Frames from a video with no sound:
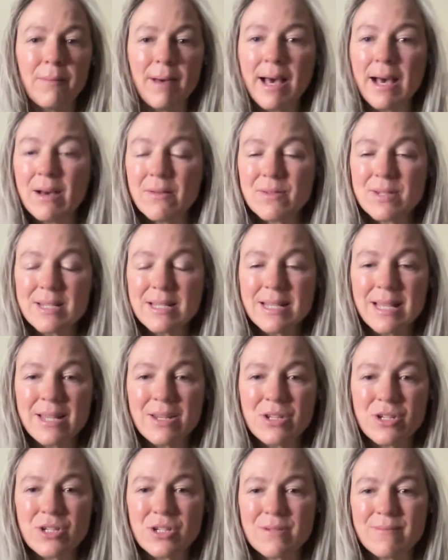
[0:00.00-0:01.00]
after
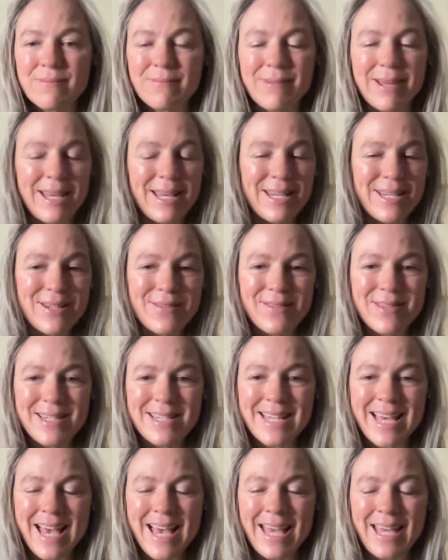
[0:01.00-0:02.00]
lunch, end of the
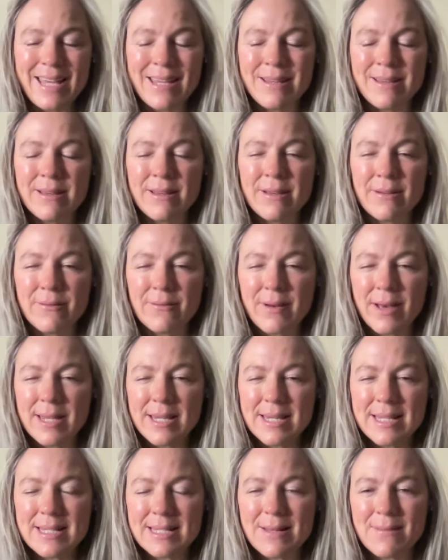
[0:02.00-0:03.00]
day,
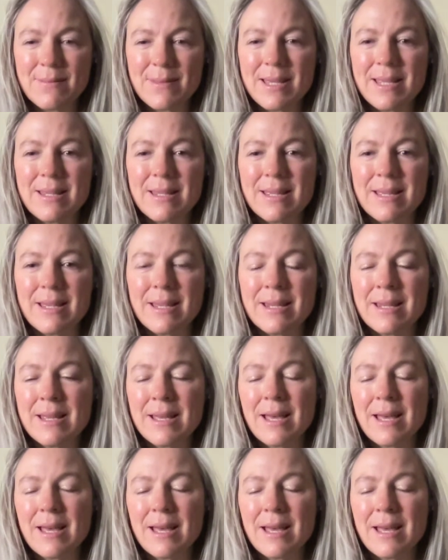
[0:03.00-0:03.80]
finding something that